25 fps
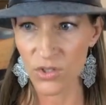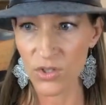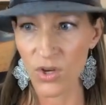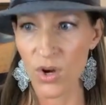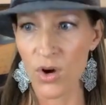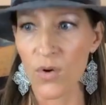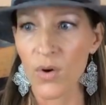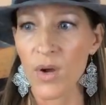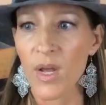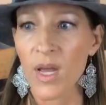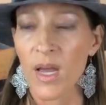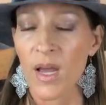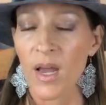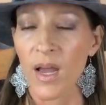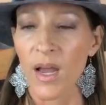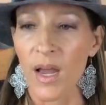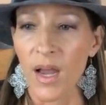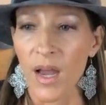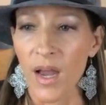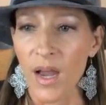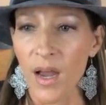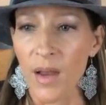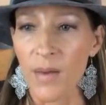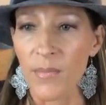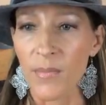So
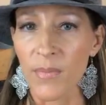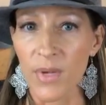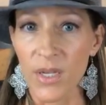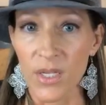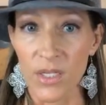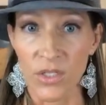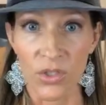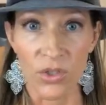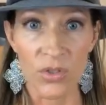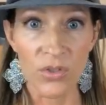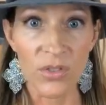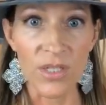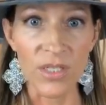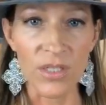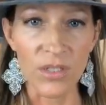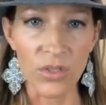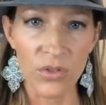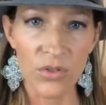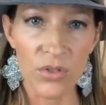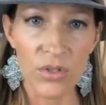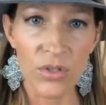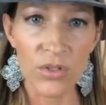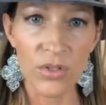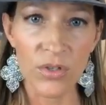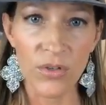um, use it,
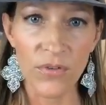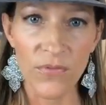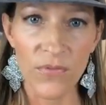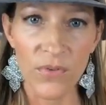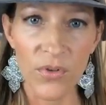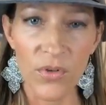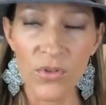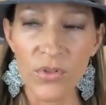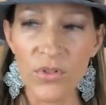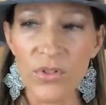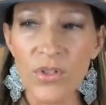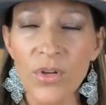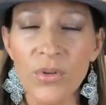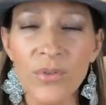use it in your food.